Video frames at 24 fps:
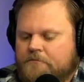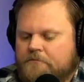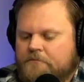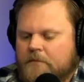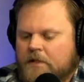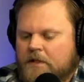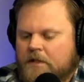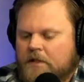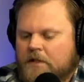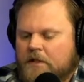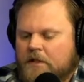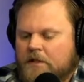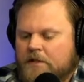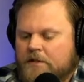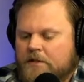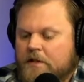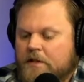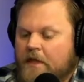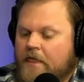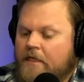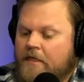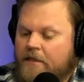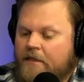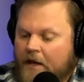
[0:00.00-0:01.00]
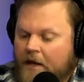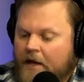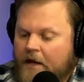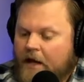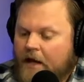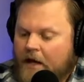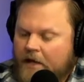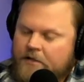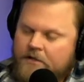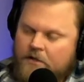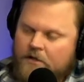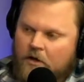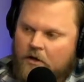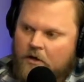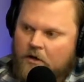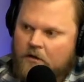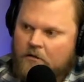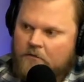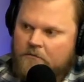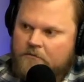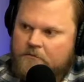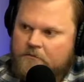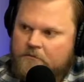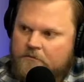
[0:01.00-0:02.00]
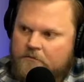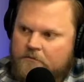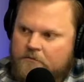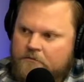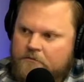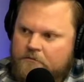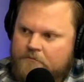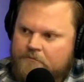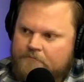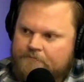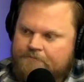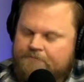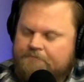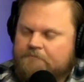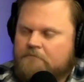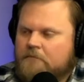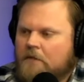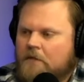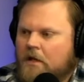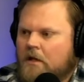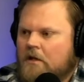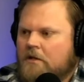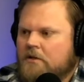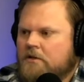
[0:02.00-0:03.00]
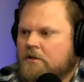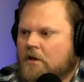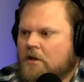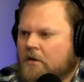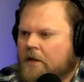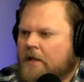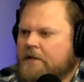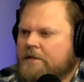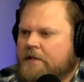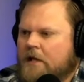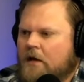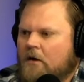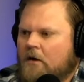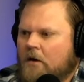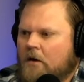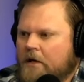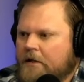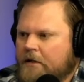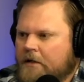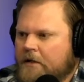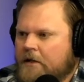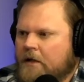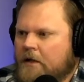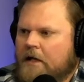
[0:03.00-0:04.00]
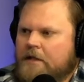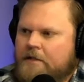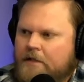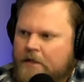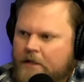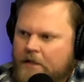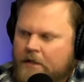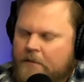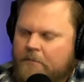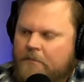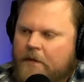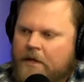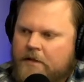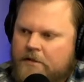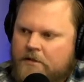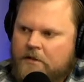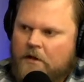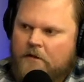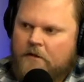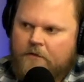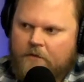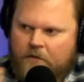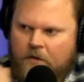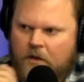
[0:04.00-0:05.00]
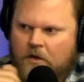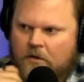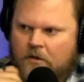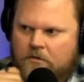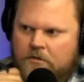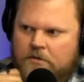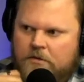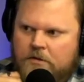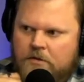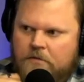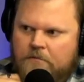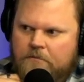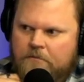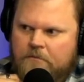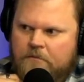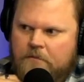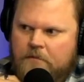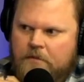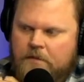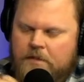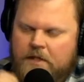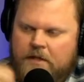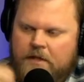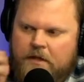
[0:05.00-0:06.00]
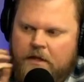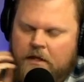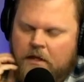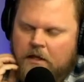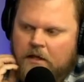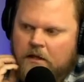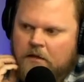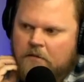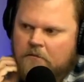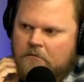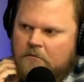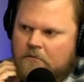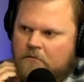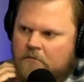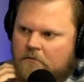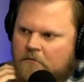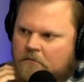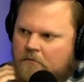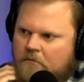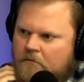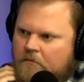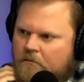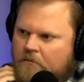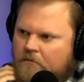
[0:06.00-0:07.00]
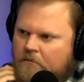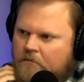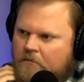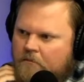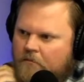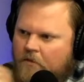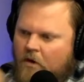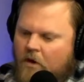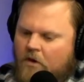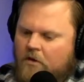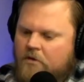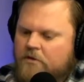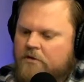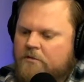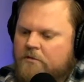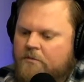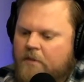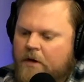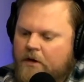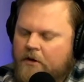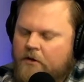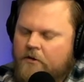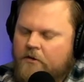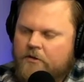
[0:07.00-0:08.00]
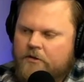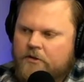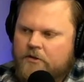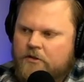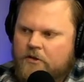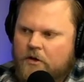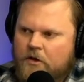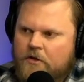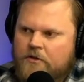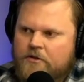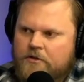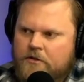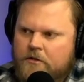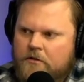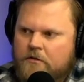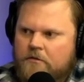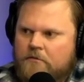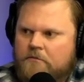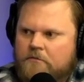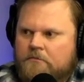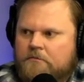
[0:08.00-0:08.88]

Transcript: is then I saw. Okay. So that's how I did it. I yeah. did it based off of those. Okay. Because I think it follows better the structure. Okay.